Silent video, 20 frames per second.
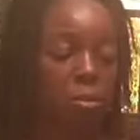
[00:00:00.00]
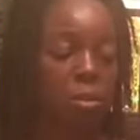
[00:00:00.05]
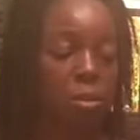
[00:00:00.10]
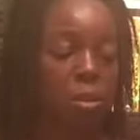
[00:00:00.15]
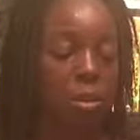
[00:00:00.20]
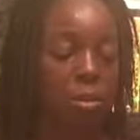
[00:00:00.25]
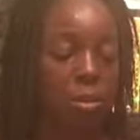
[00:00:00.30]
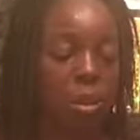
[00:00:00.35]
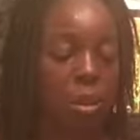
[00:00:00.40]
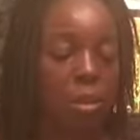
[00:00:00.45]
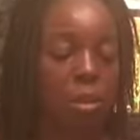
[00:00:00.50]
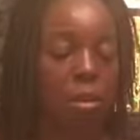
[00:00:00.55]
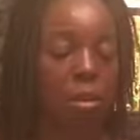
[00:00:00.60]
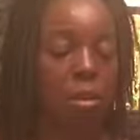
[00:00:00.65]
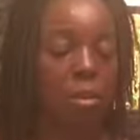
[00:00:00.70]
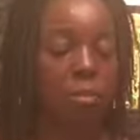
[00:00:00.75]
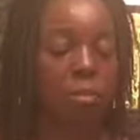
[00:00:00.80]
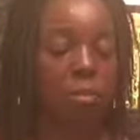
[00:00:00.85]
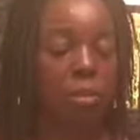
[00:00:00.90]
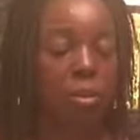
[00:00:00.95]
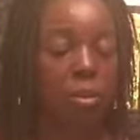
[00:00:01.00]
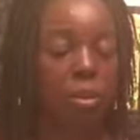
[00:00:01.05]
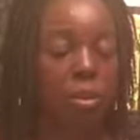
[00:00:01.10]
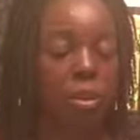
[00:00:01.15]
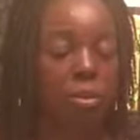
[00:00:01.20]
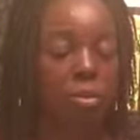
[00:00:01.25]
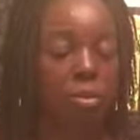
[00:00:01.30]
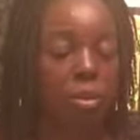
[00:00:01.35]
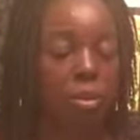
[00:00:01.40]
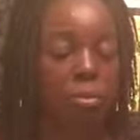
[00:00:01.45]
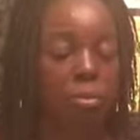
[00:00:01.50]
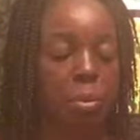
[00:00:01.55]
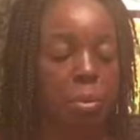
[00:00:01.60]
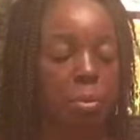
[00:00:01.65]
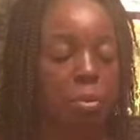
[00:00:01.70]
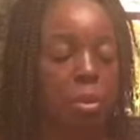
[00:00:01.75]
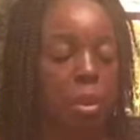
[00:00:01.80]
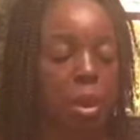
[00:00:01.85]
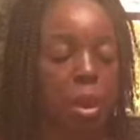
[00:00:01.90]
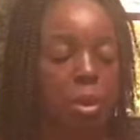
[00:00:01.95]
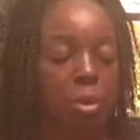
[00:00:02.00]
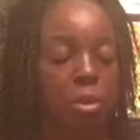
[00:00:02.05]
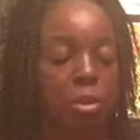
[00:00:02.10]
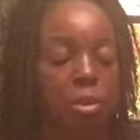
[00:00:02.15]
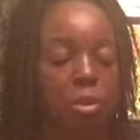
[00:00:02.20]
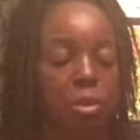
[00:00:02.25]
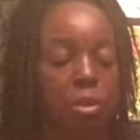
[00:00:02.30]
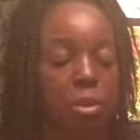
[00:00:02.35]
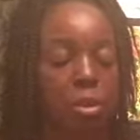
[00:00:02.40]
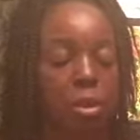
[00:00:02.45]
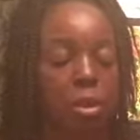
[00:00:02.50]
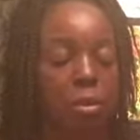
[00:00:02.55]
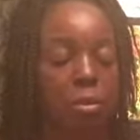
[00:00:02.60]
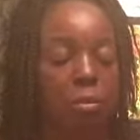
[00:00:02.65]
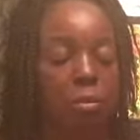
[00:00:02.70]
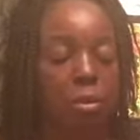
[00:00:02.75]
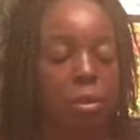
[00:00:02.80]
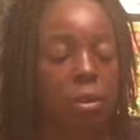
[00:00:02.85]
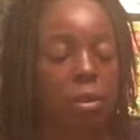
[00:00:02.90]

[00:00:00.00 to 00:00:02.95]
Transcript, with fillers: twist the tail off and then just peel the outer shell off.